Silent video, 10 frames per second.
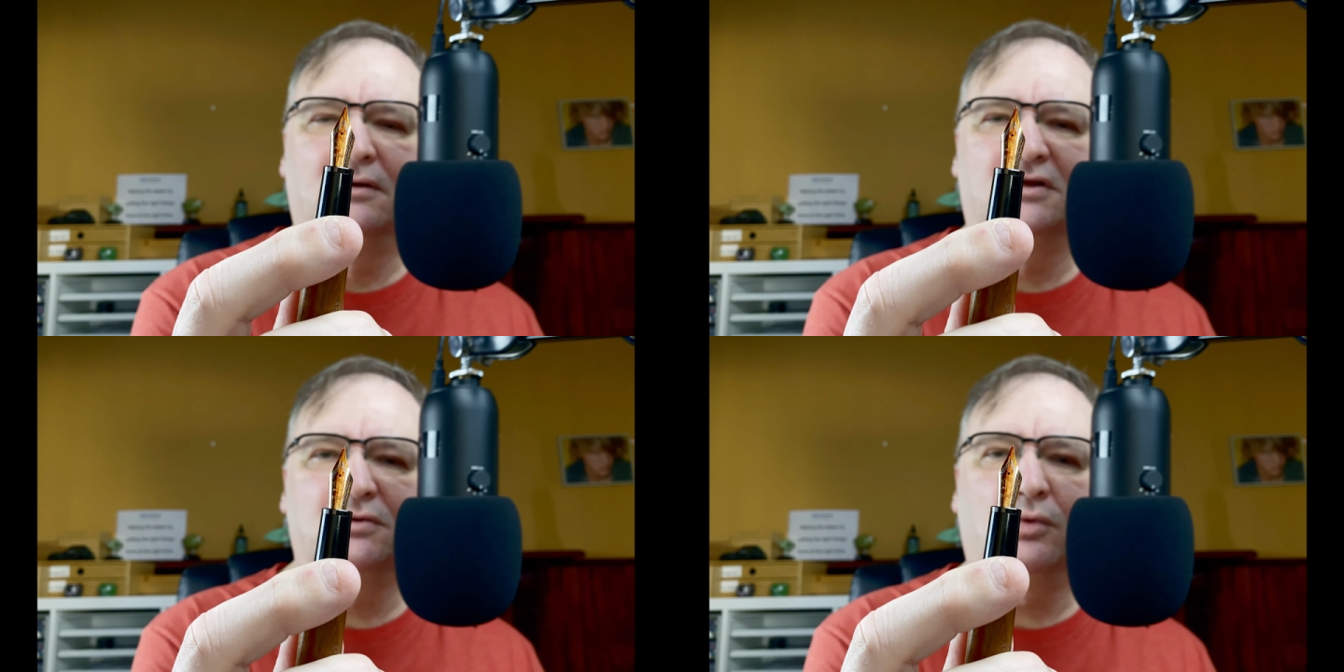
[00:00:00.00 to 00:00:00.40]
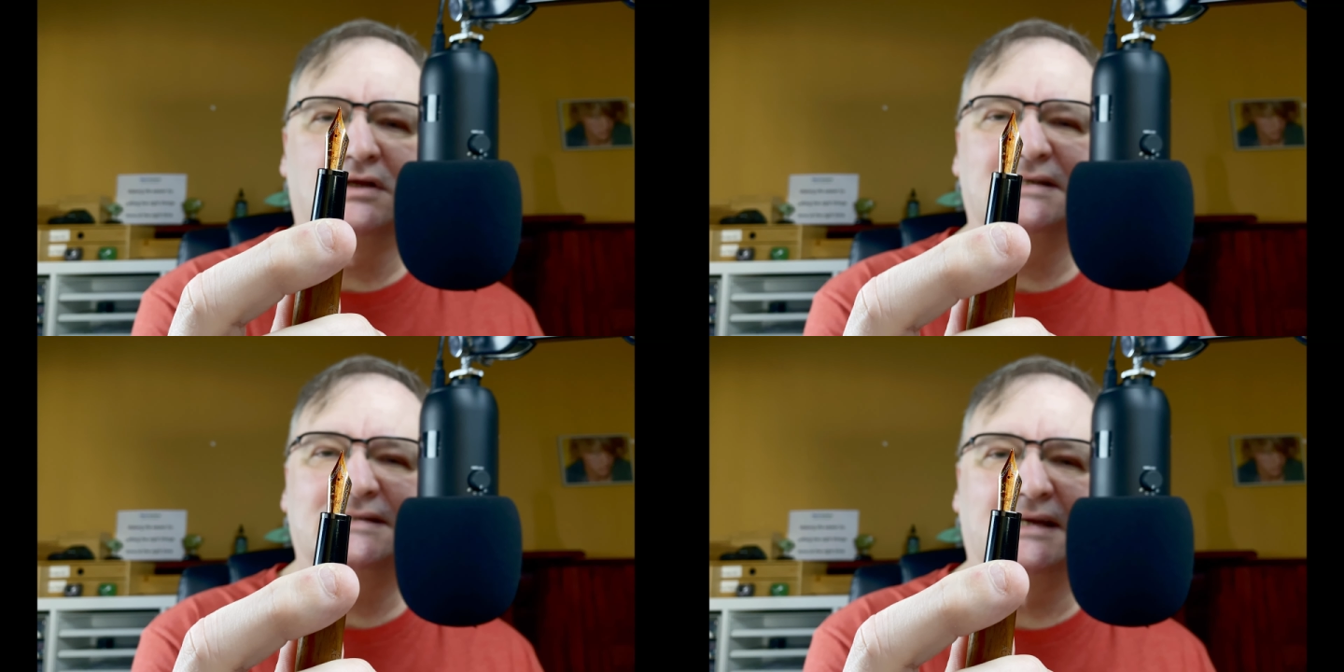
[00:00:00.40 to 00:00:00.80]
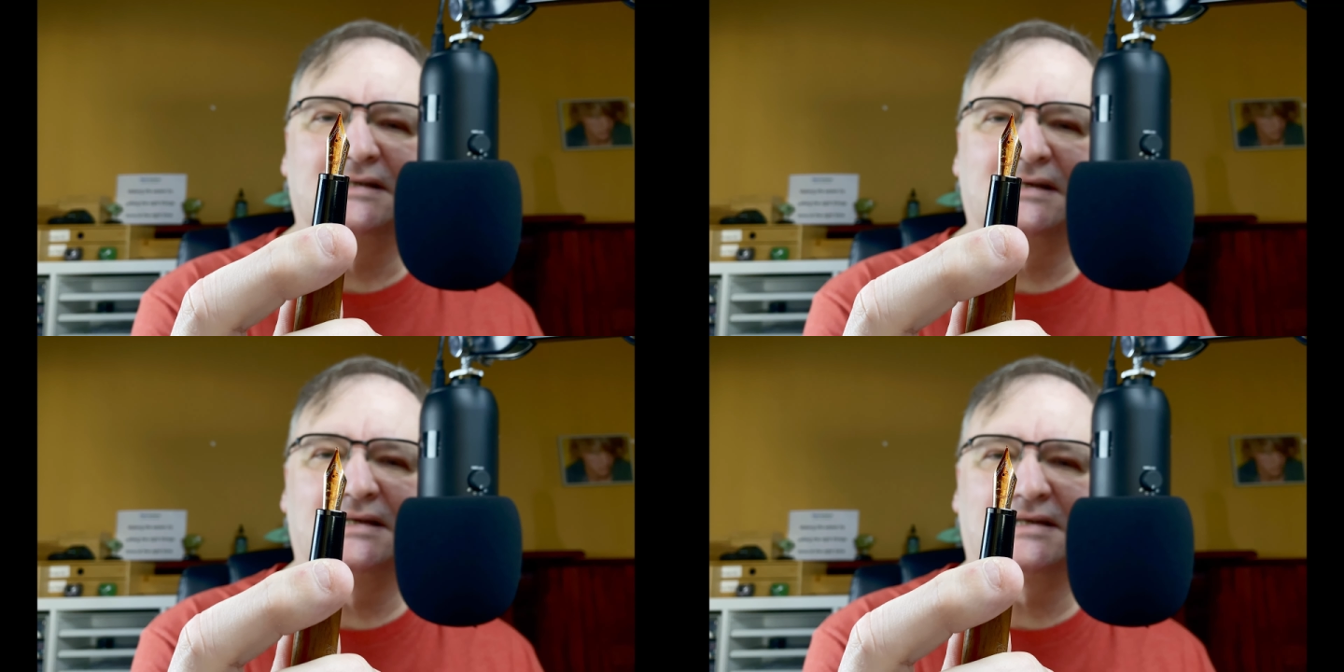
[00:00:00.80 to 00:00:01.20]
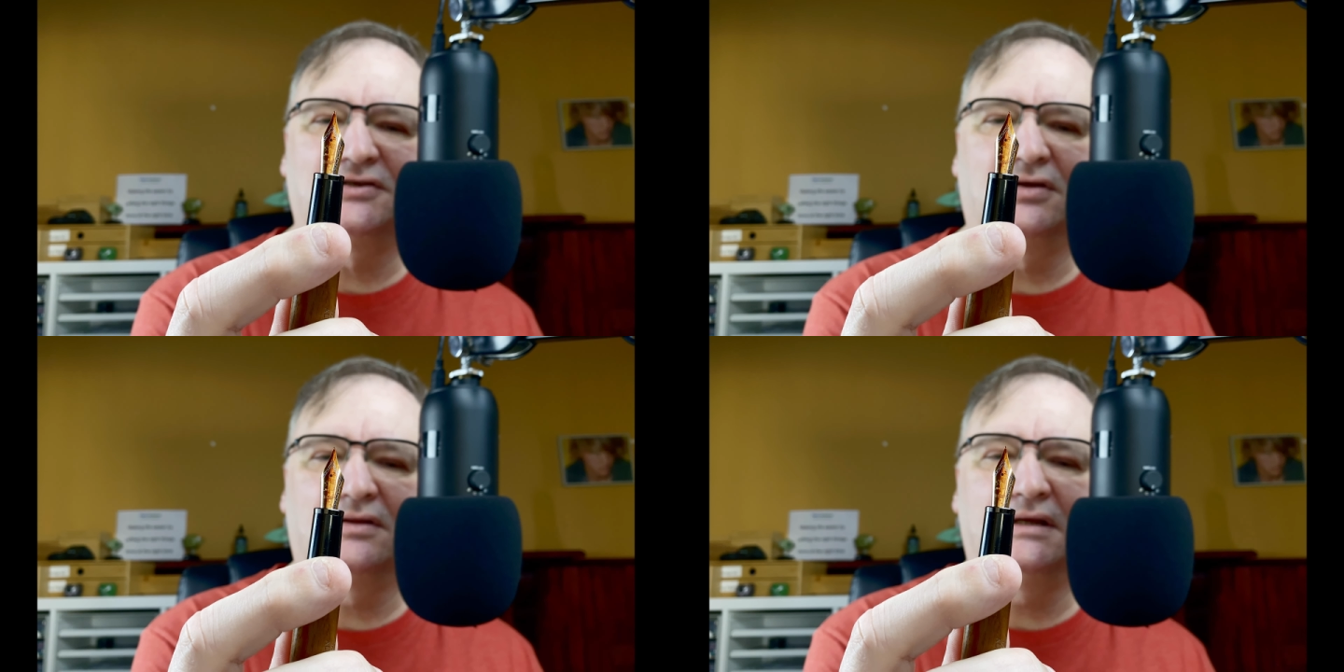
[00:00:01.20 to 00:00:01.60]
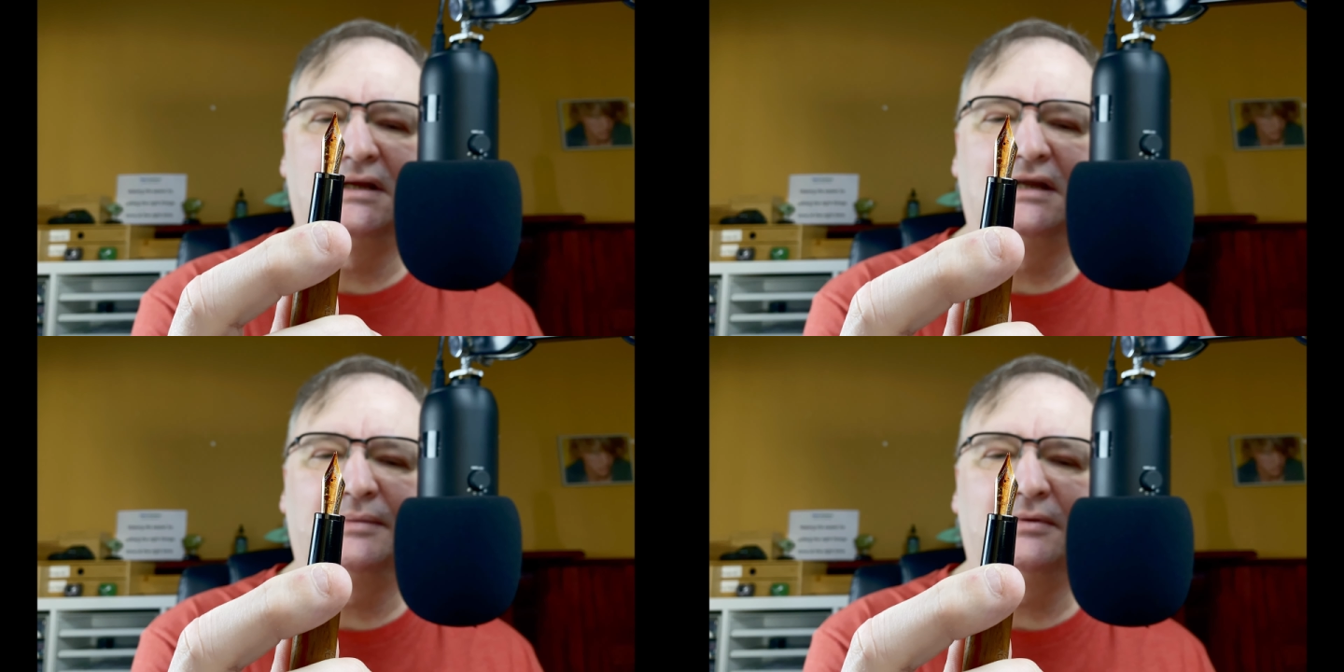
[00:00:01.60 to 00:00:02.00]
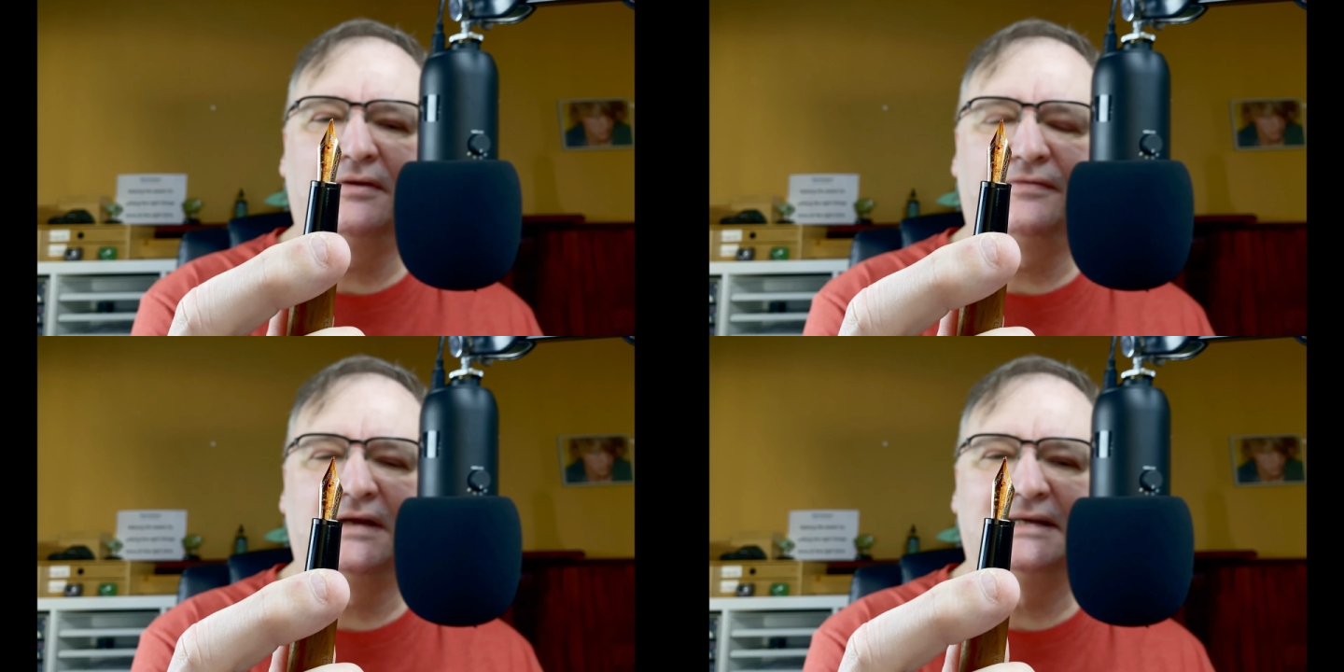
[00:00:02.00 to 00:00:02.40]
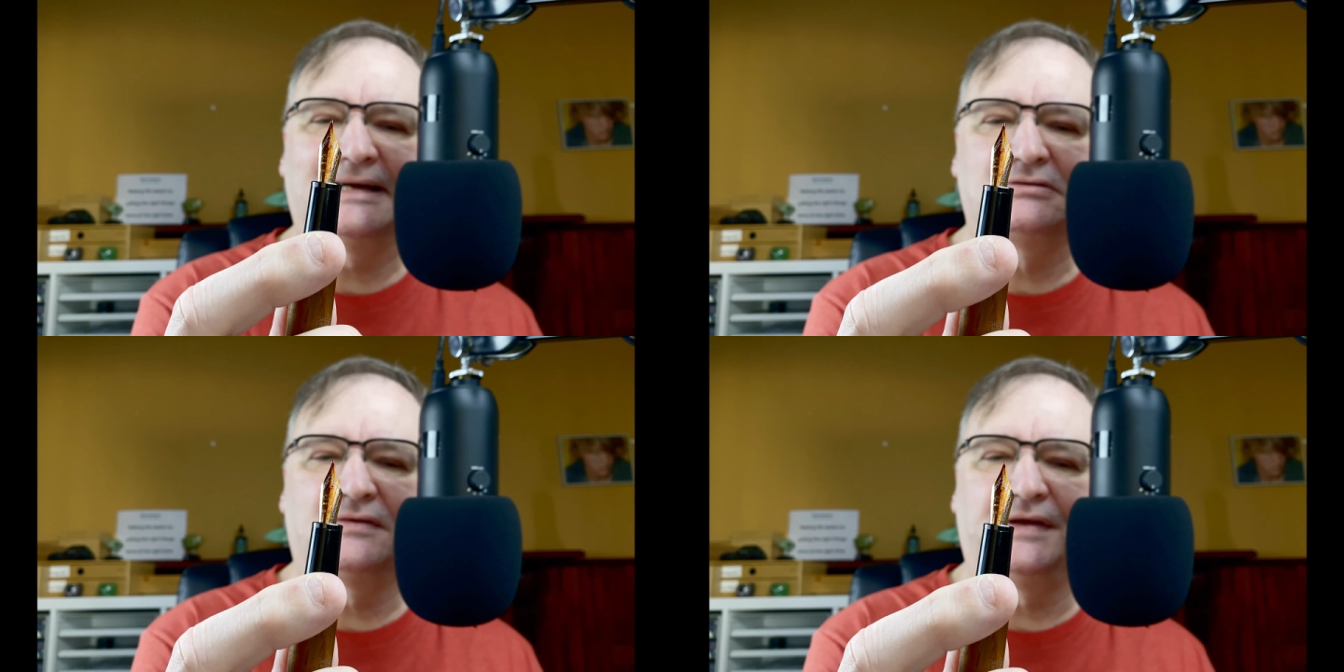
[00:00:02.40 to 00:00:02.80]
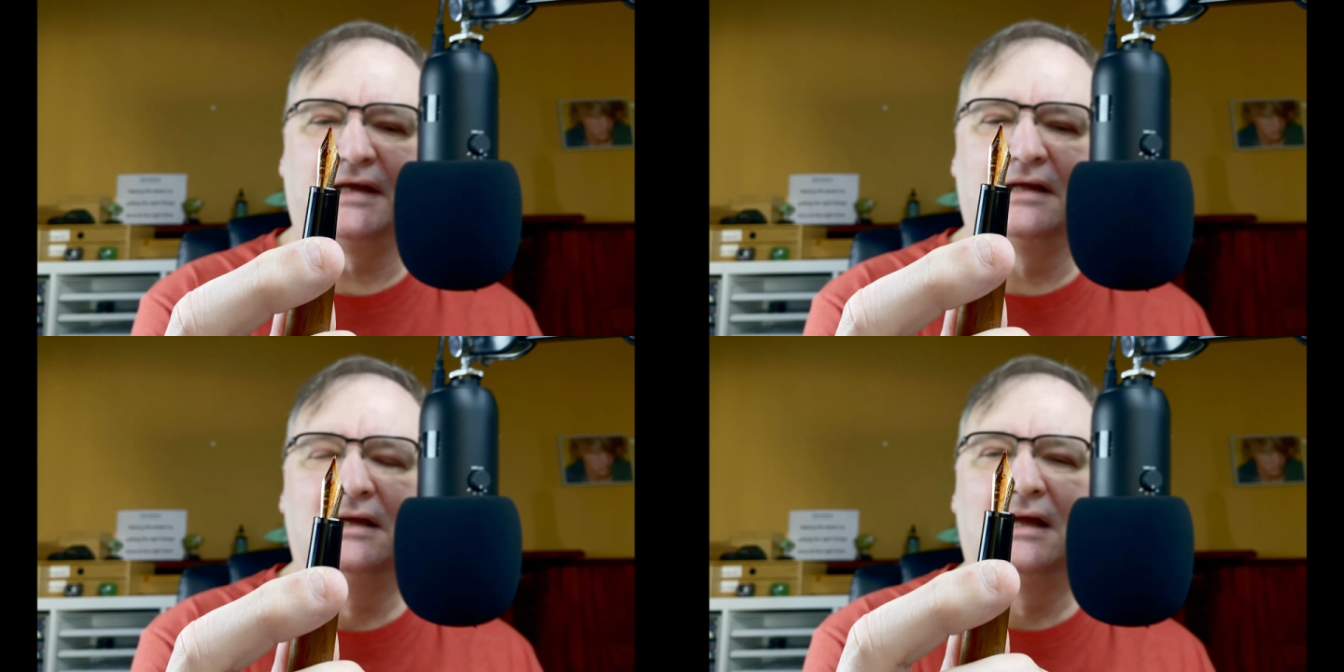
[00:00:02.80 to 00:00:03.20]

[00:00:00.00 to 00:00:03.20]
So what I did is I took the nib and the feed out of here